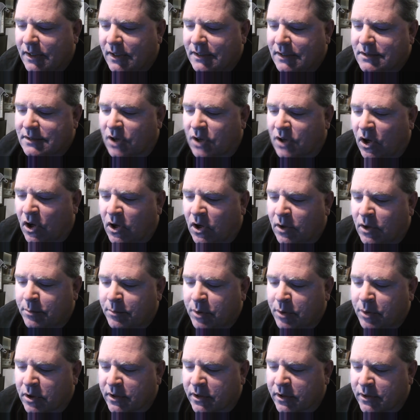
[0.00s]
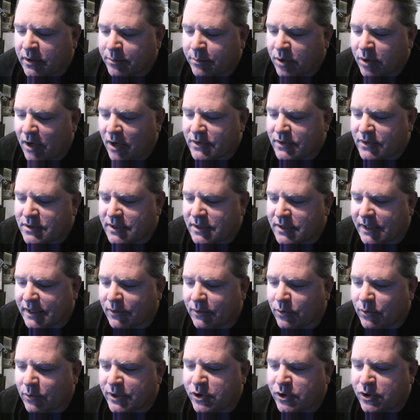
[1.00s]
It's all part of the prophecy
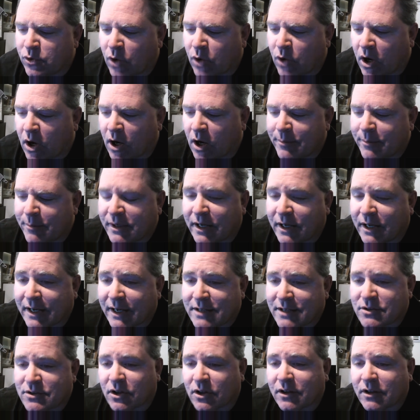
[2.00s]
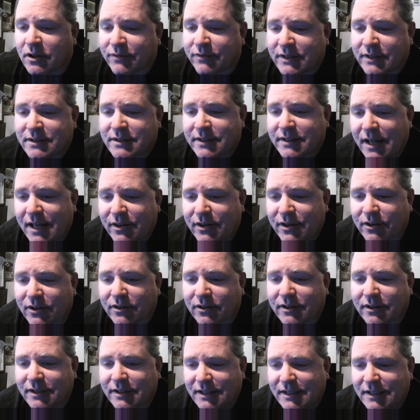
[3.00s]
when you harmonize all of it together.
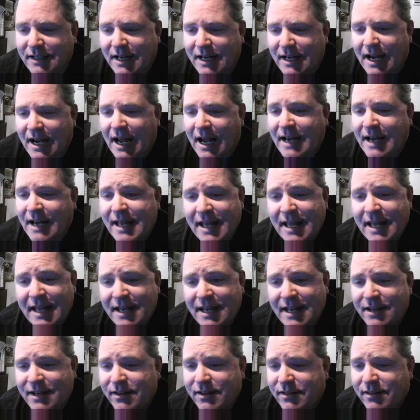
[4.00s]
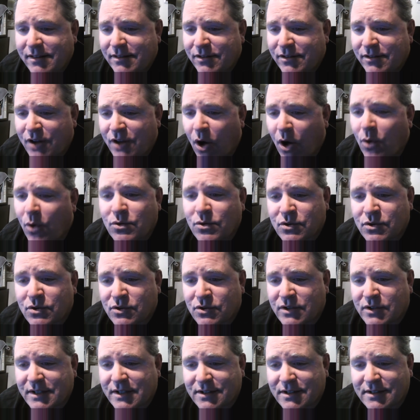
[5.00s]
And he
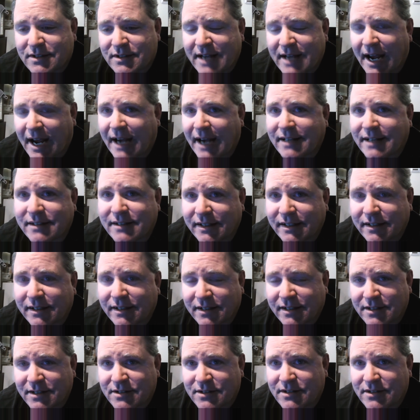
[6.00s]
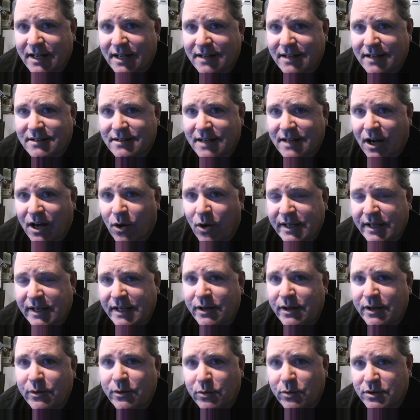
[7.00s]
knows this tactic because that's how
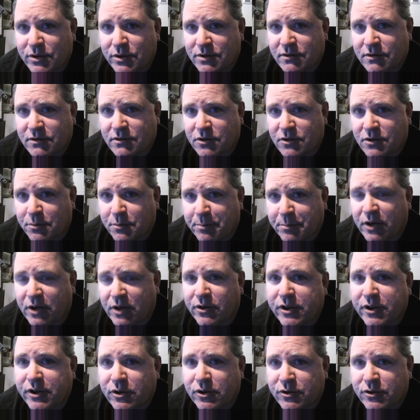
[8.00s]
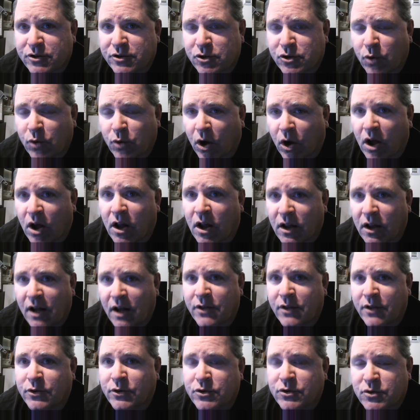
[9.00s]
he was superior to all
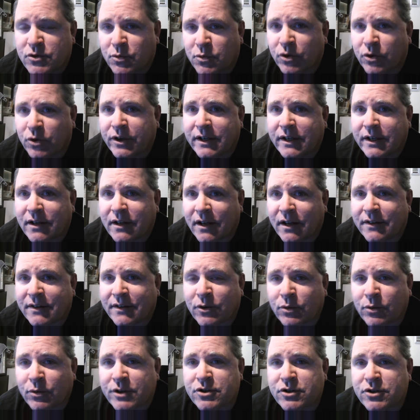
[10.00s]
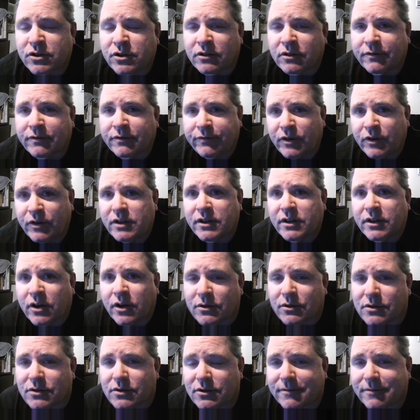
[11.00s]
others working on the original
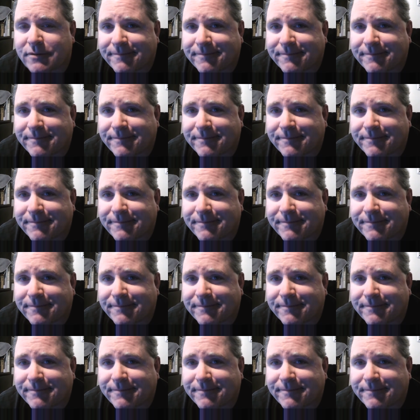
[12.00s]
footnotes.